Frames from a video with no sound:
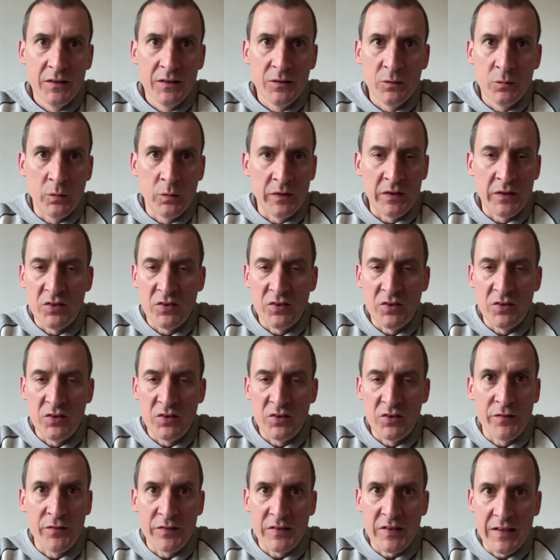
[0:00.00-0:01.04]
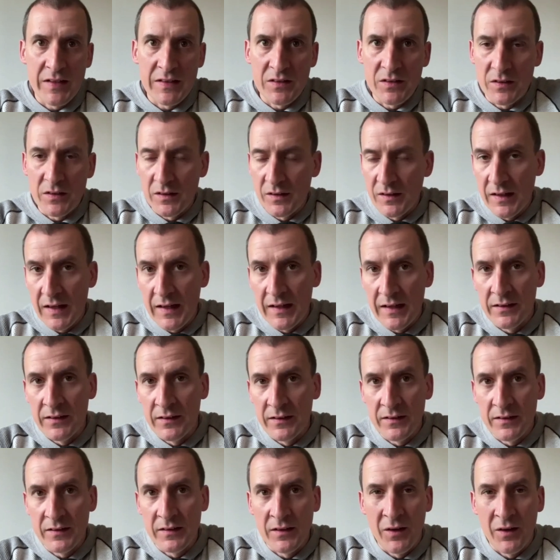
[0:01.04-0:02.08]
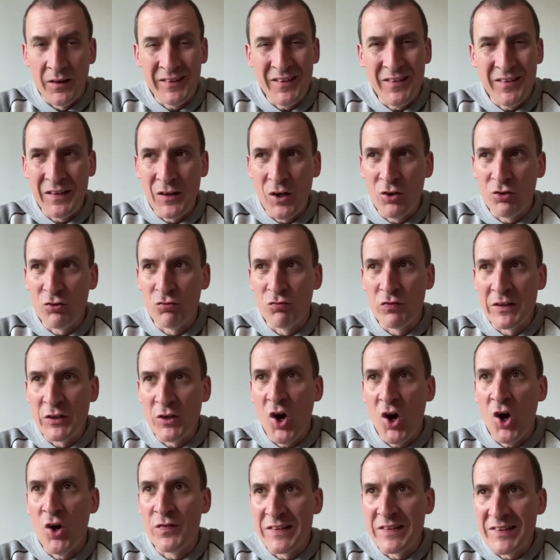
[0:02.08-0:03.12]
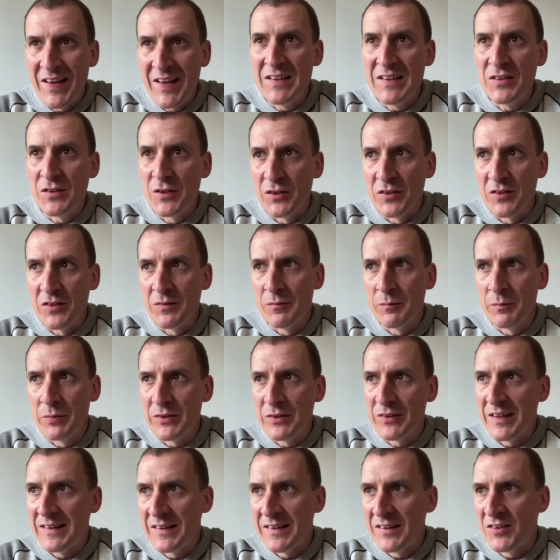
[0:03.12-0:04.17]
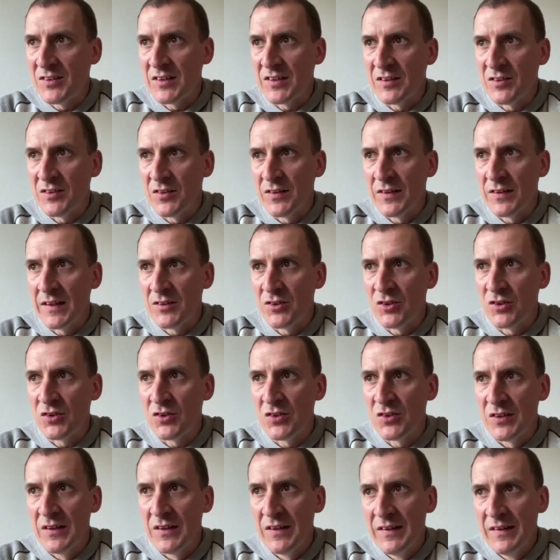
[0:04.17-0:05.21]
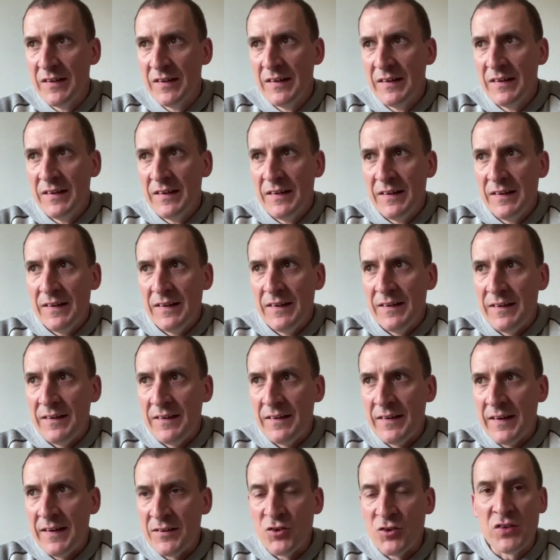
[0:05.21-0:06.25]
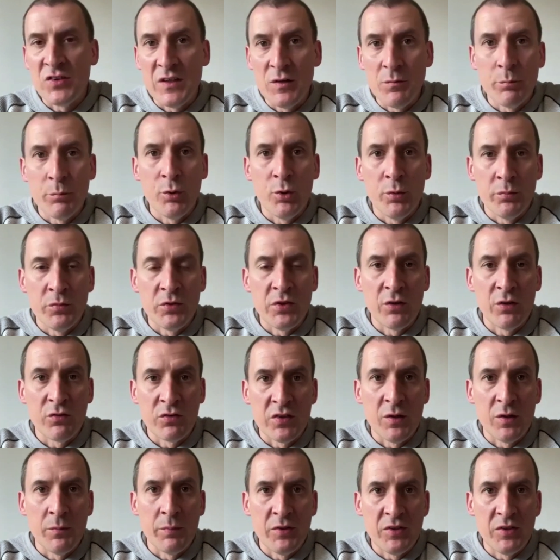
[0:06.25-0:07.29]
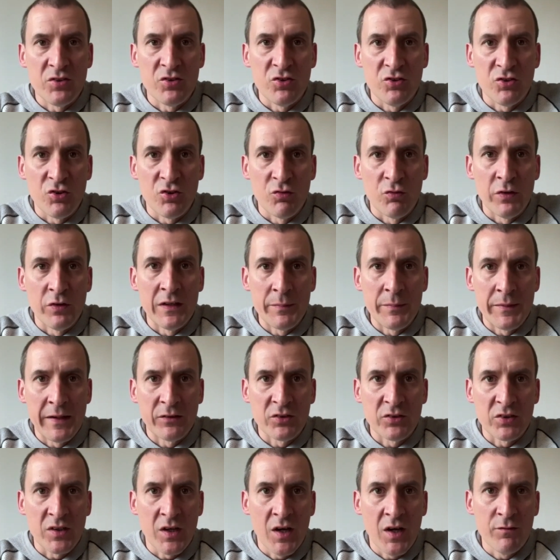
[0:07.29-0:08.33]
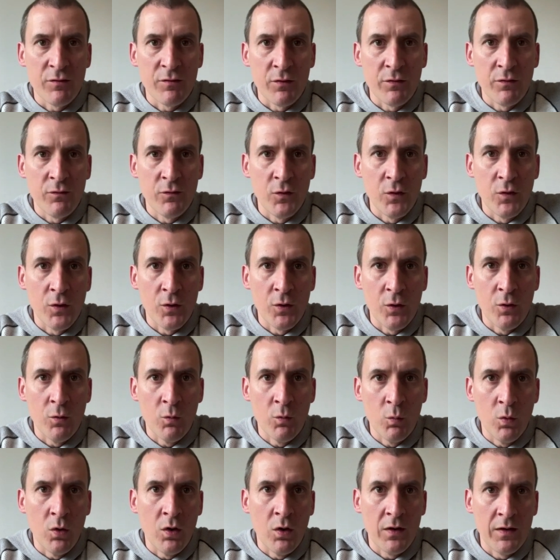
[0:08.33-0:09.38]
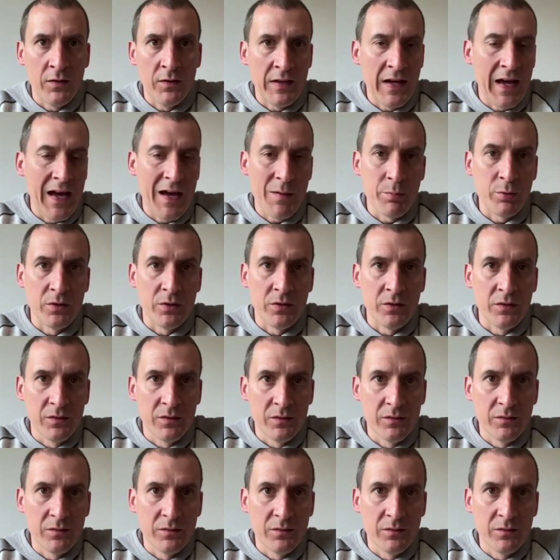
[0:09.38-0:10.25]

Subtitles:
overtaken. And I don't think Arsenal really got overtaken per se this season. They just didn't put themselves in a position to really be able to cover for what happened